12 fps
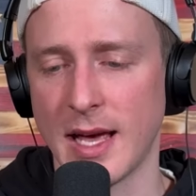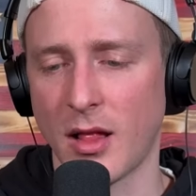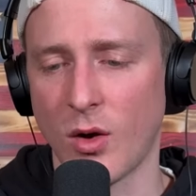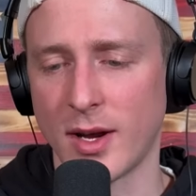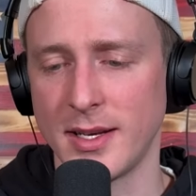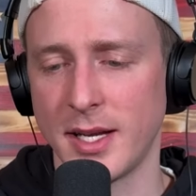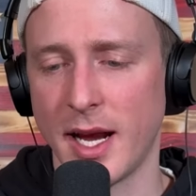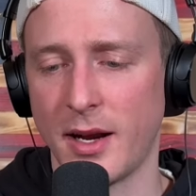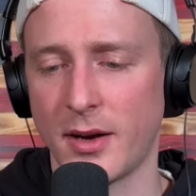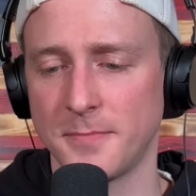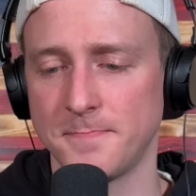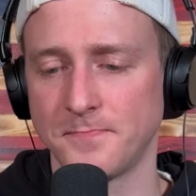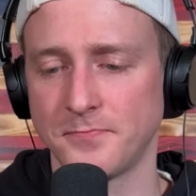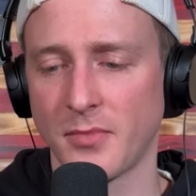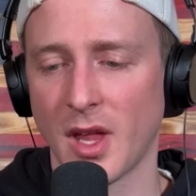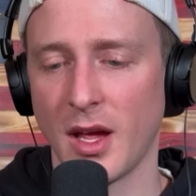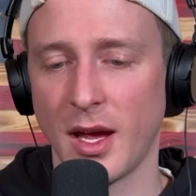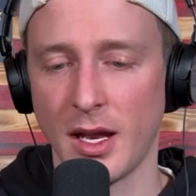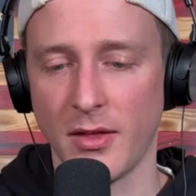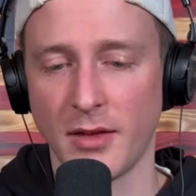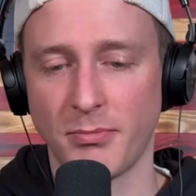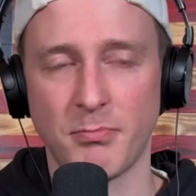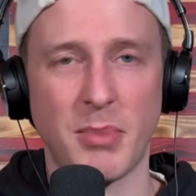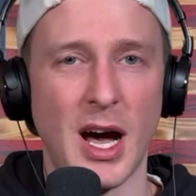yellow container. And the
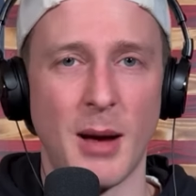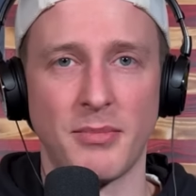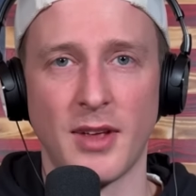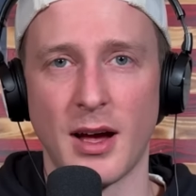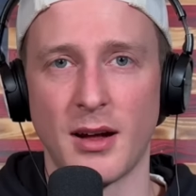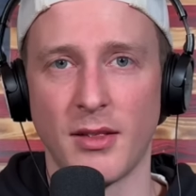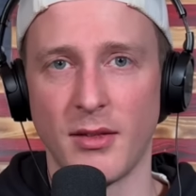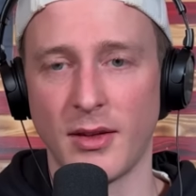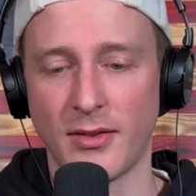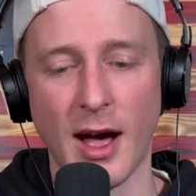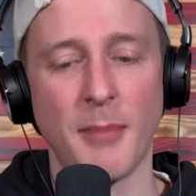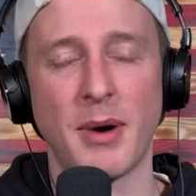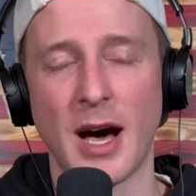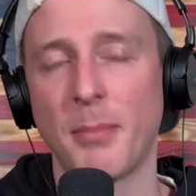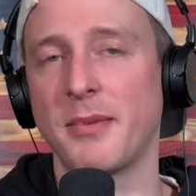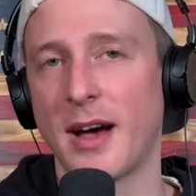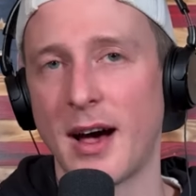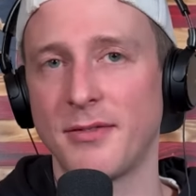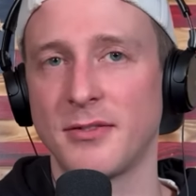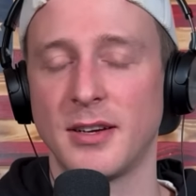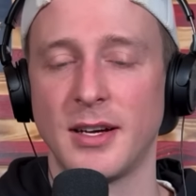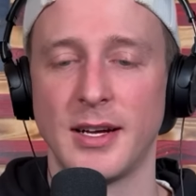top popped off.